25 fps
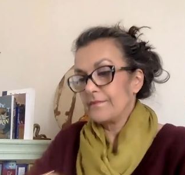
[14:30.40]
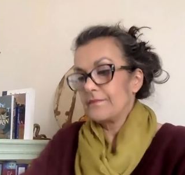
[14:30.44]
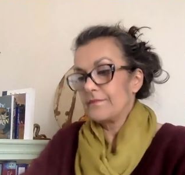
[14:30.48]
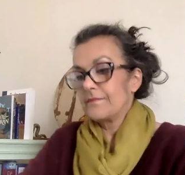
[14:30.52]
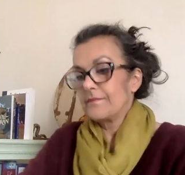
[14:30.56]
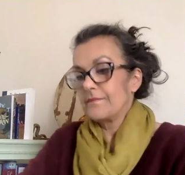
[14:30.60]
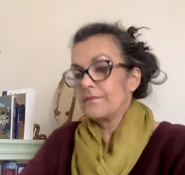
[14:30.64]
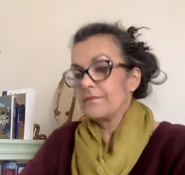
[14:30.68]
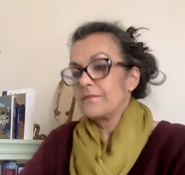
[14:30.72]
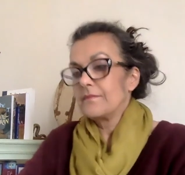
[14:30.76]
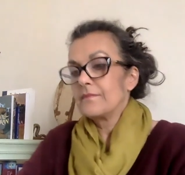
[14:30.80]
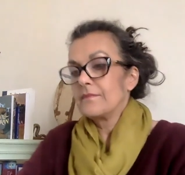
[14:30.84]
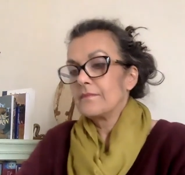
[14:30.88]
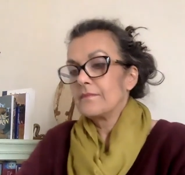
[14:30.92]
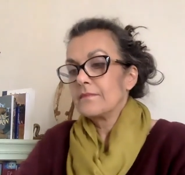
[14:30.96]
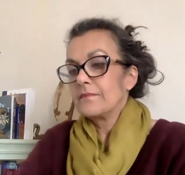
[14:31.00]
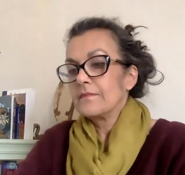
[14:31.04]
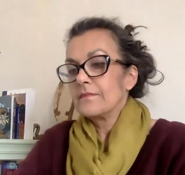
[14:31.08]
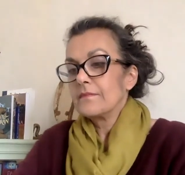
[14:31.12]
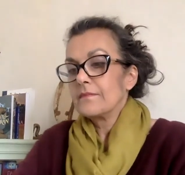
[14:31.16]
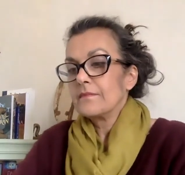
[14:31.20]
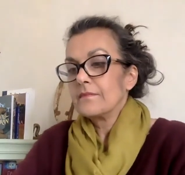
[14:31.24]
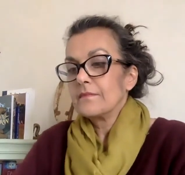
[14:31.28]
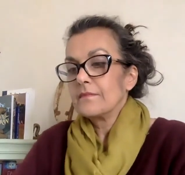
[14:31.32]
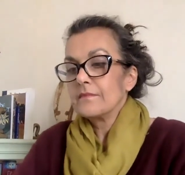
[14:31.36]

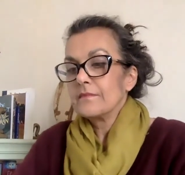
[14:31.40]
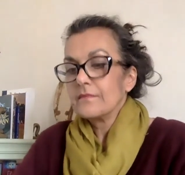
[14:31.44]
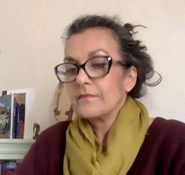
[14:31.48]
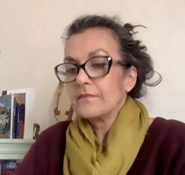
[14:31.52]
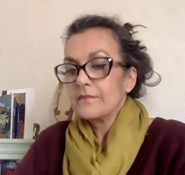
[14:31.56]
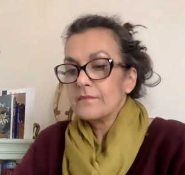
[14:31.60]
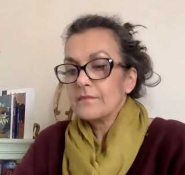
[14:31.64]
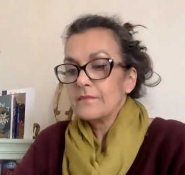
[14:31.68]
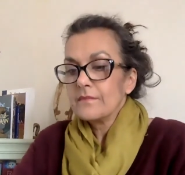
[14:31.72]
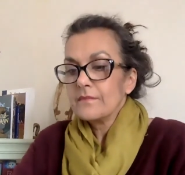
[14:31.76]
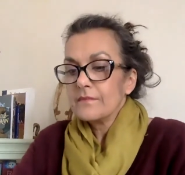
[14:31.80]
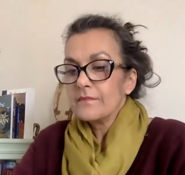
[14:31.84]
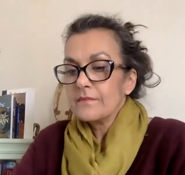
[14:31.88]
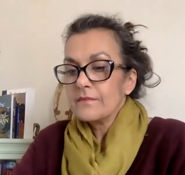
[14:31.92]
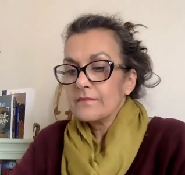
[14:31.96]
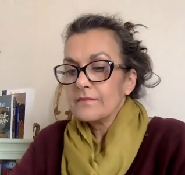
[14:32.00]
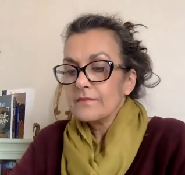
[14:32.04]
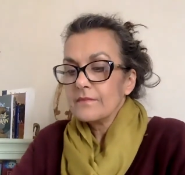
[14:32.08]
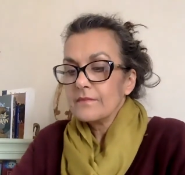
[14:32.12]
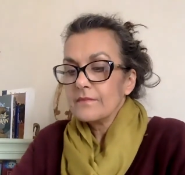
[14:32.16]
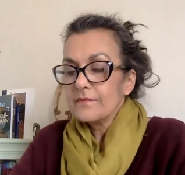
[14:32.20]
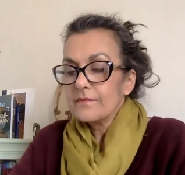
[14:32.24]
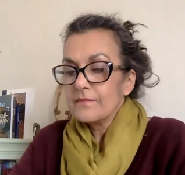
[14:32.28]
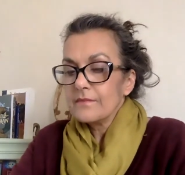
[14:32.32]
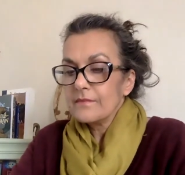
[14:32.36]

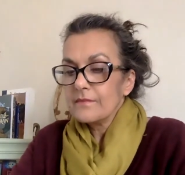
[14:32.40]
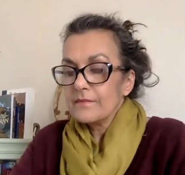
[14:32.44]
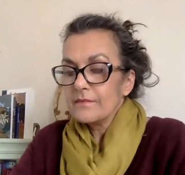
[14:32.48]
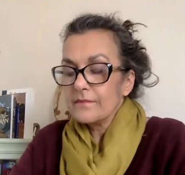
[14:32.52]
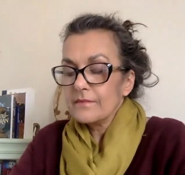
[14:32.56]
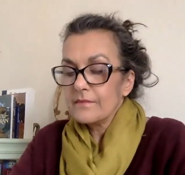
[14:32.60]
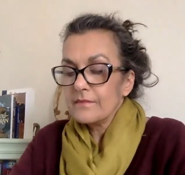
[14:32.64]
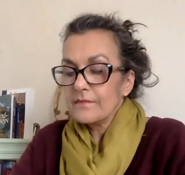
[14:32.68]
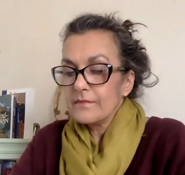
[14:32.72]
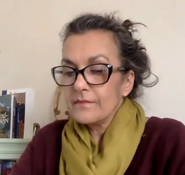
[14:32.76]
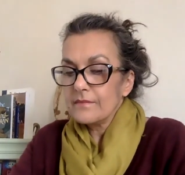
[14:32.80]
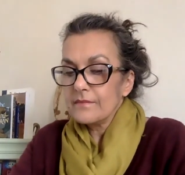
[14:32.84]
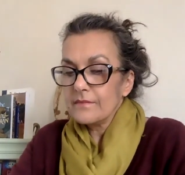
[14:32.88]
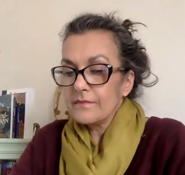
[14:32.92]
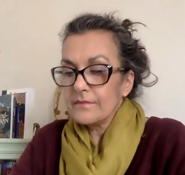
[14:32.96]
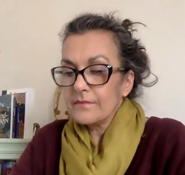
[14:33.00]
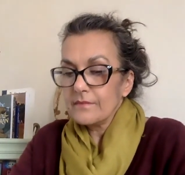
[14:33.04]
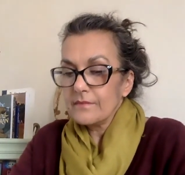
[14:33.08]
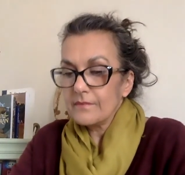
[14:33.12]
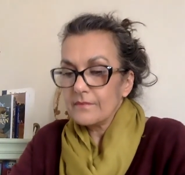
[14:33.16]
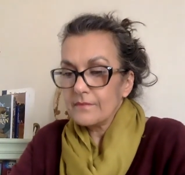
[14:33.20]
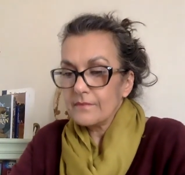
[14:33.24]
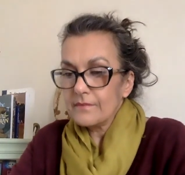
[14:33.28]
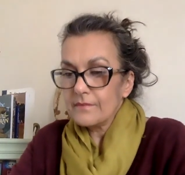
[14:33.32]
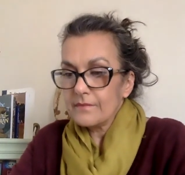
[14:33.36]

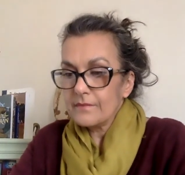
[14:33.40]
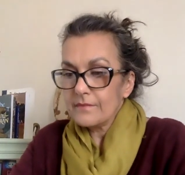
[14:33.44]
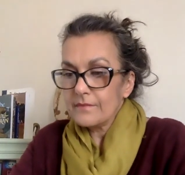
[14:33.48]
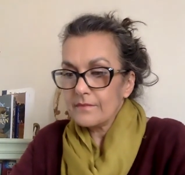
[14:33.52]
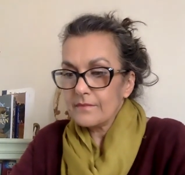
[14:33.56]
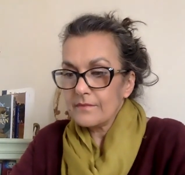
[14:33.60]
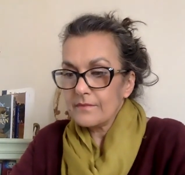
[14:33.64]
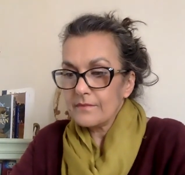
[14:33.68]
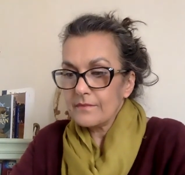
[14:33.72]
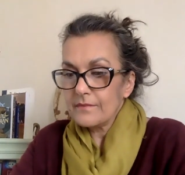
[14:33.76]
[no speech]